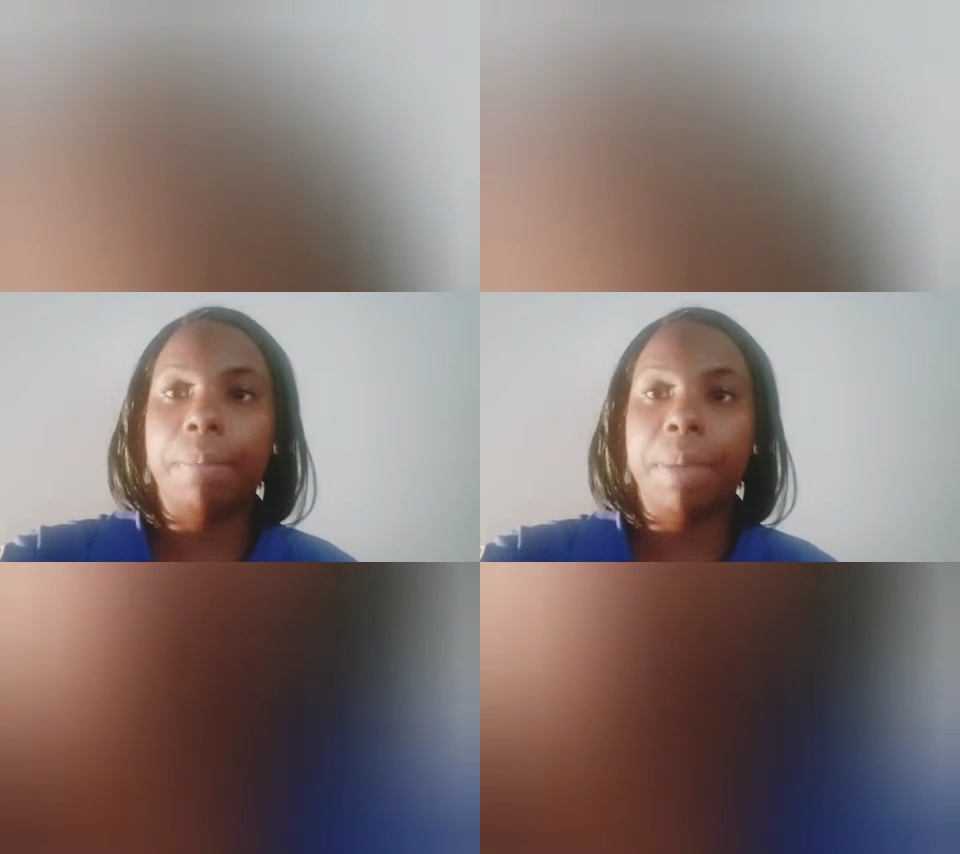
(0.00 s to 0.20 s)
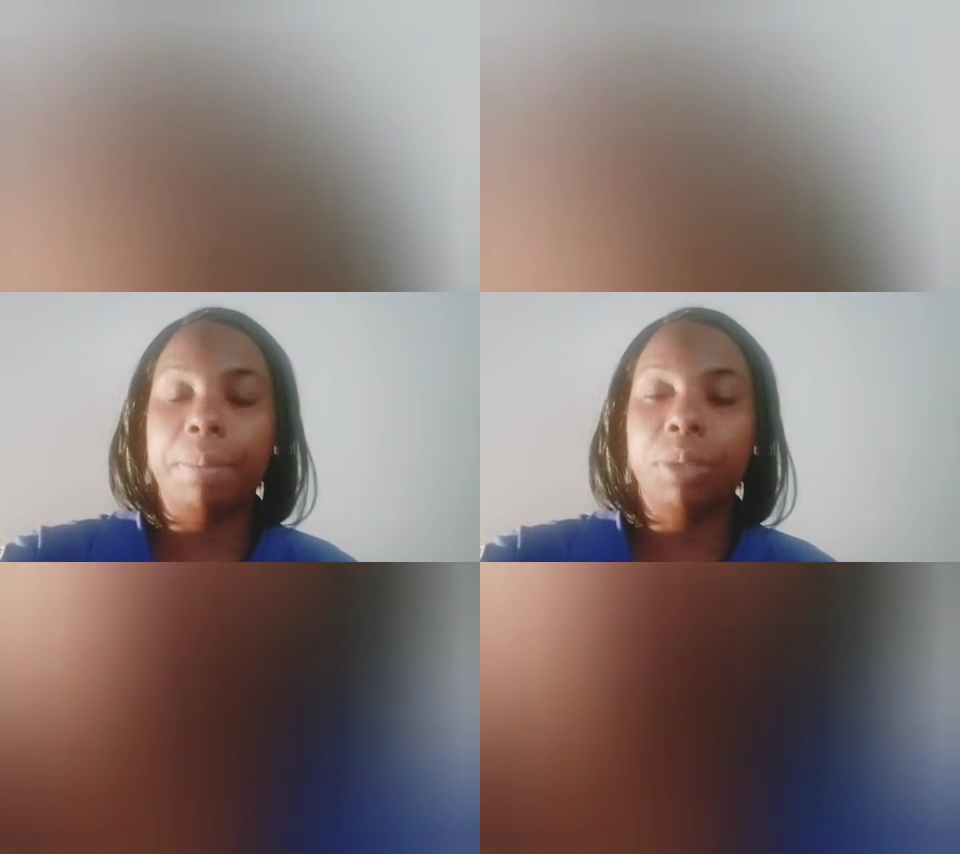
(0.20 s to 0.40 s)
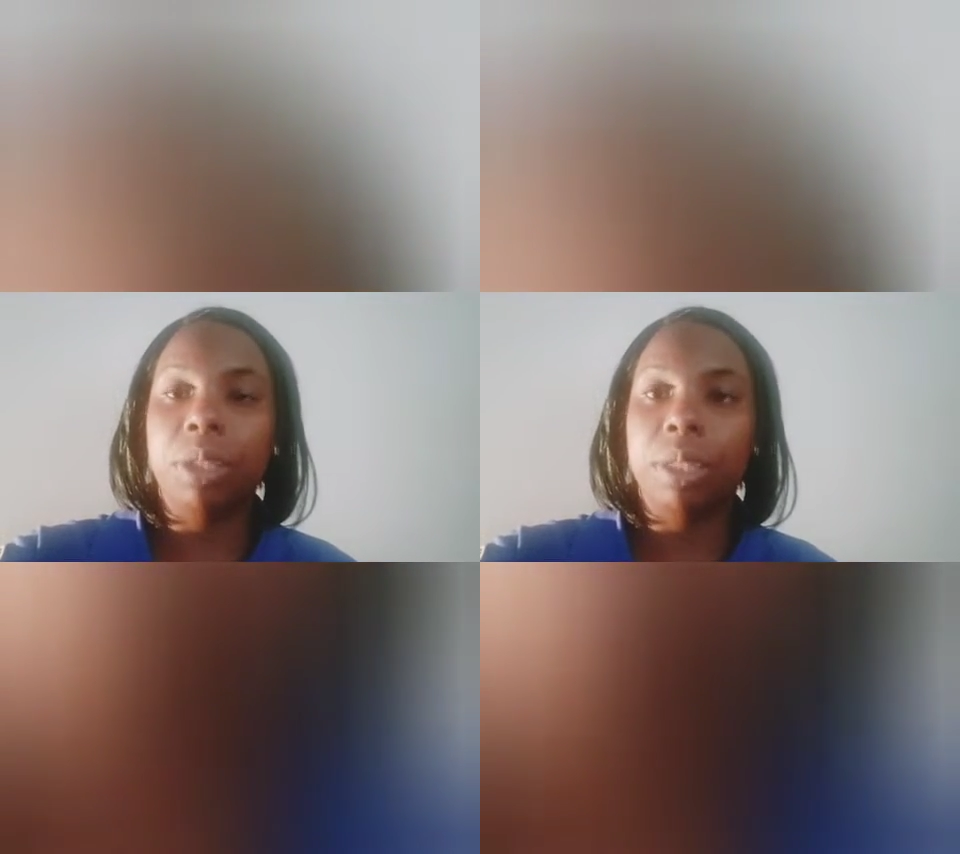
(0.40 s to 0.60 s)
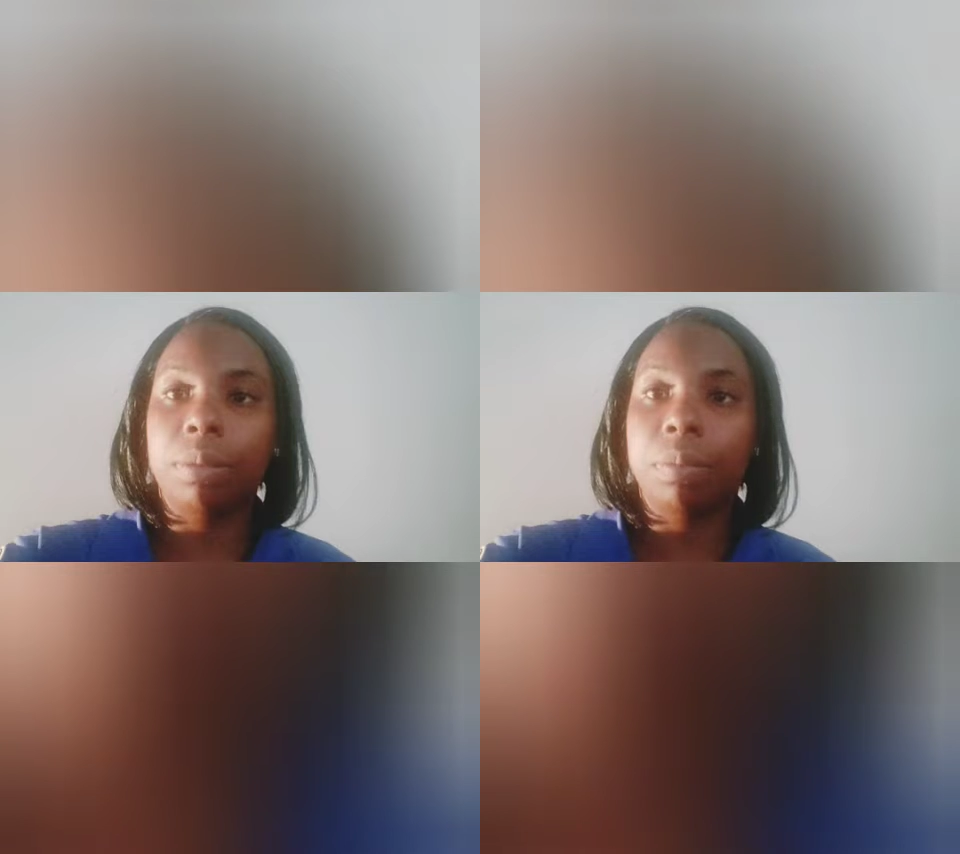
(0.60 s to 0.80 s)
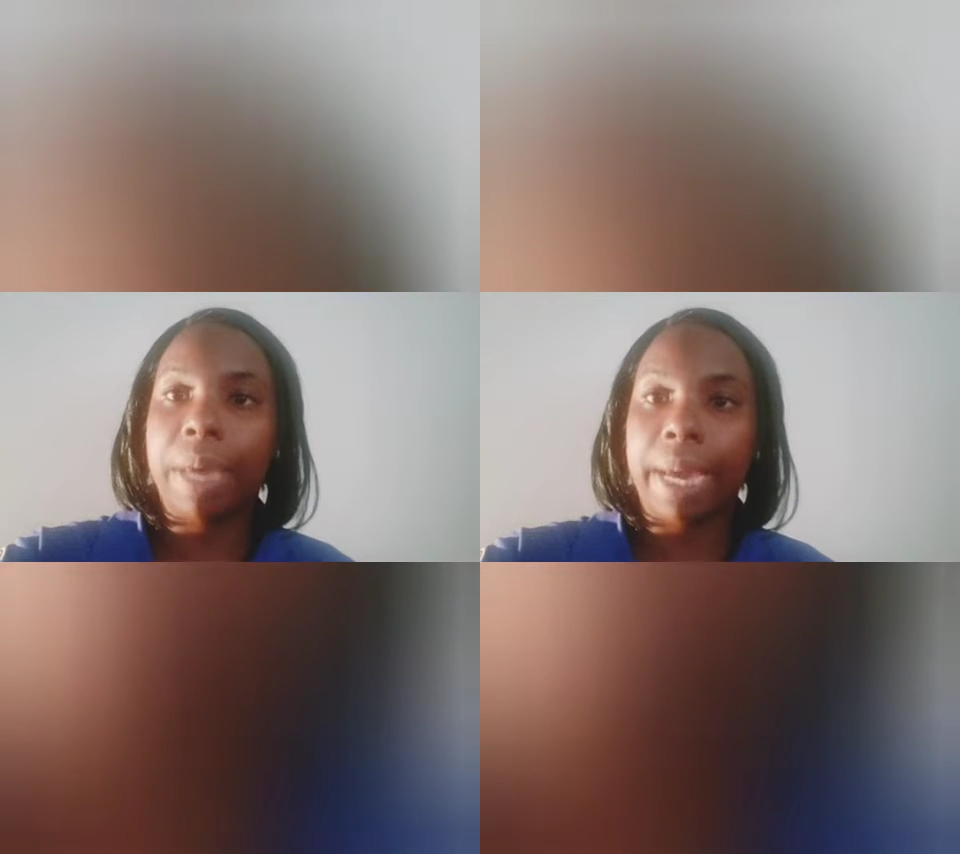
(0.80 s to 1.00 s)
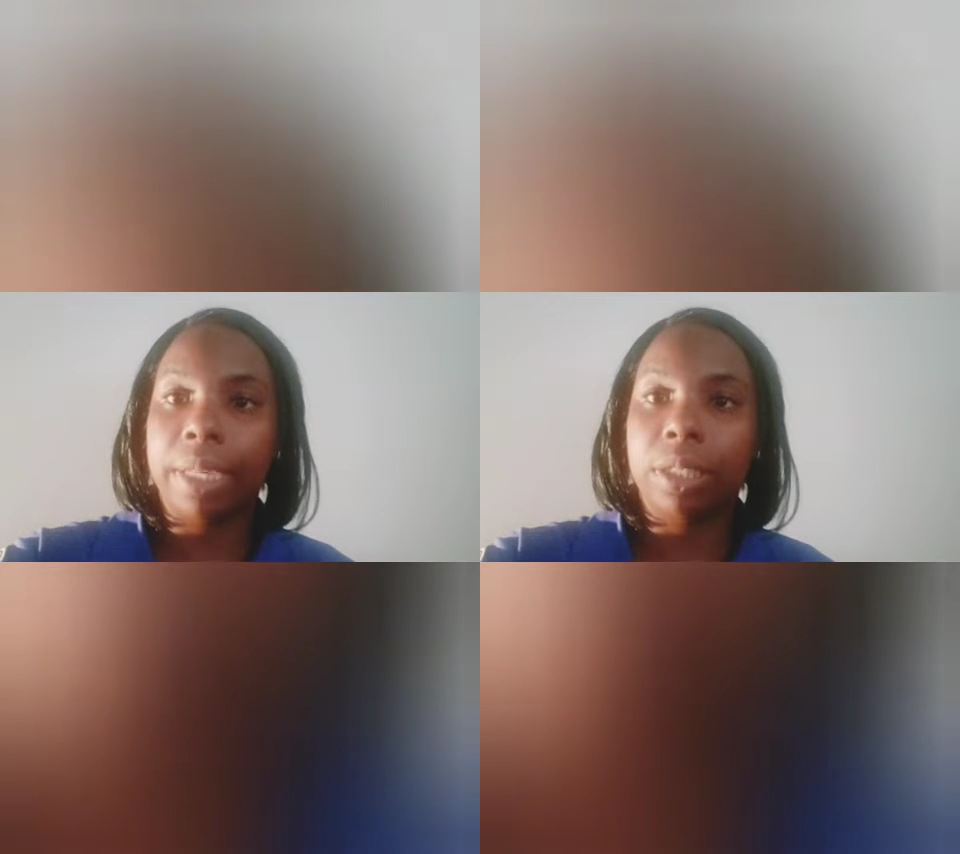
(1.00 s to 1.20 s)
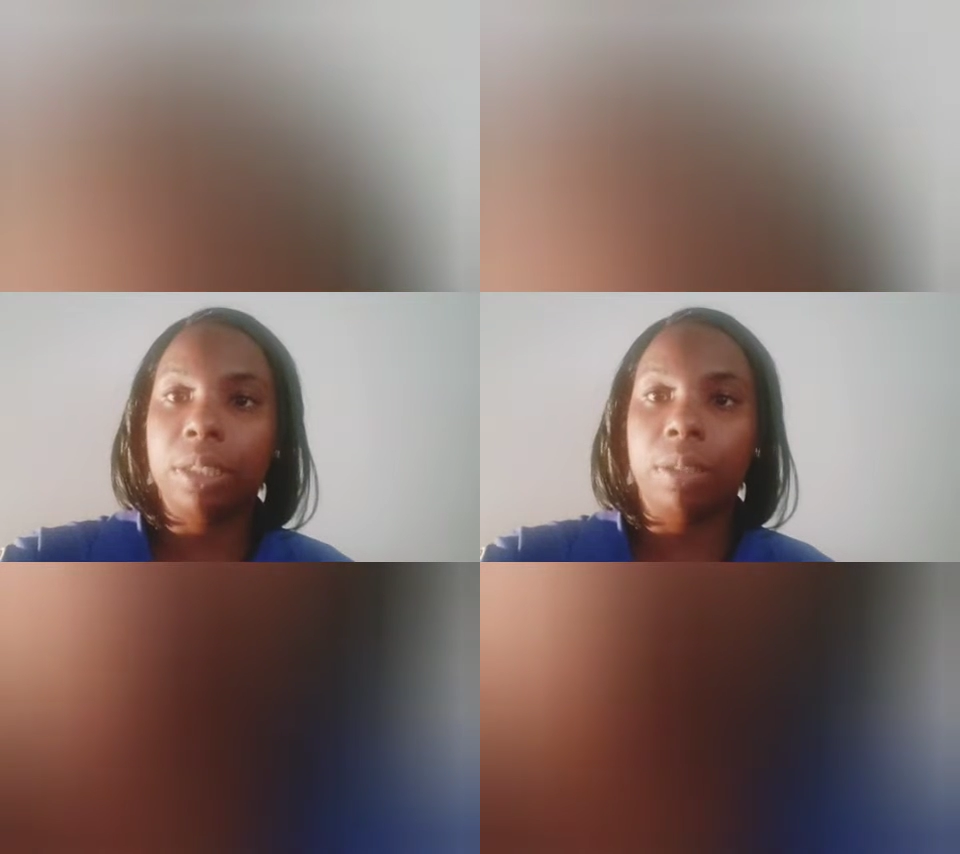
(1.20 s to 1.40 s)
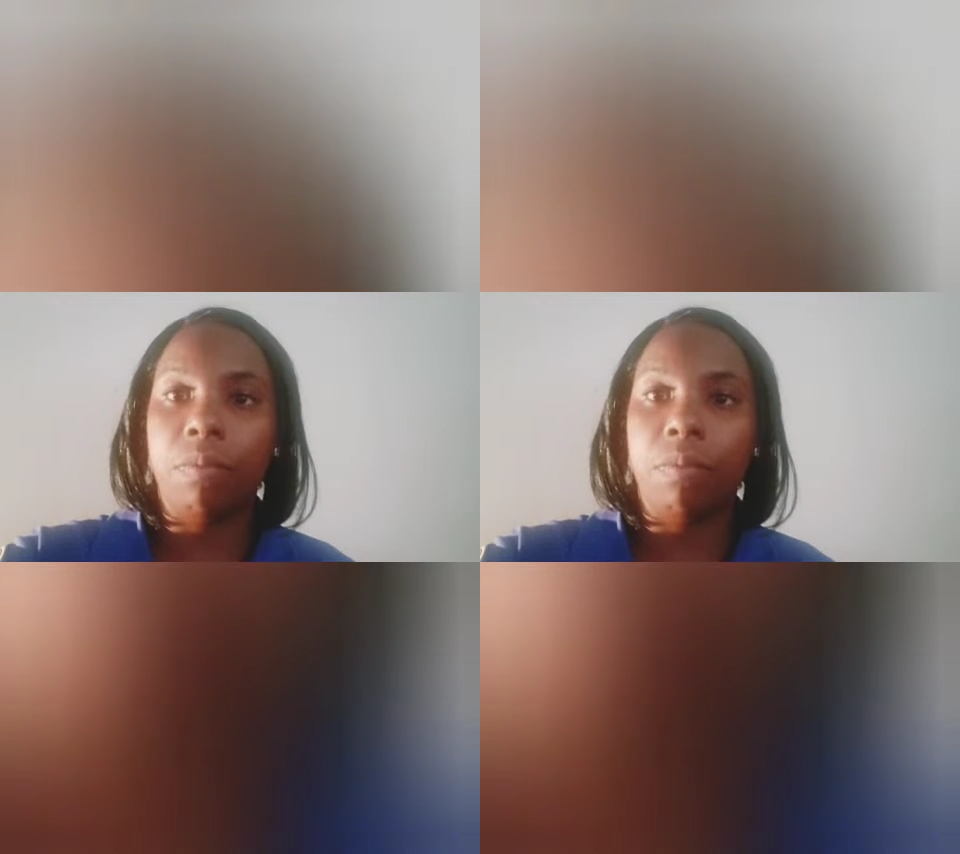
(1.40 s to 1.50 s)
the membership packages,